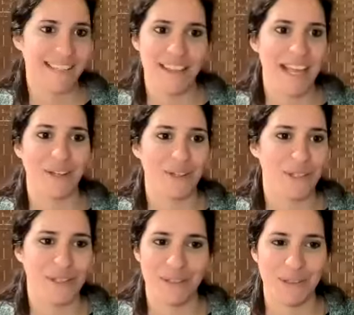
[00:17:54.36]
that the
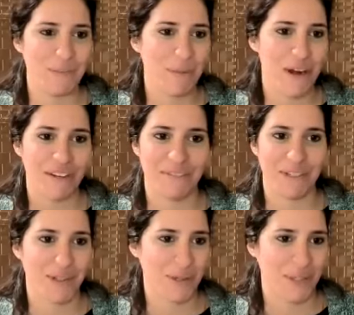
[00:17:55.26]
good part of
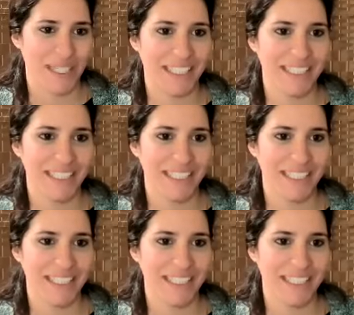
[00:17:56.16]
the story?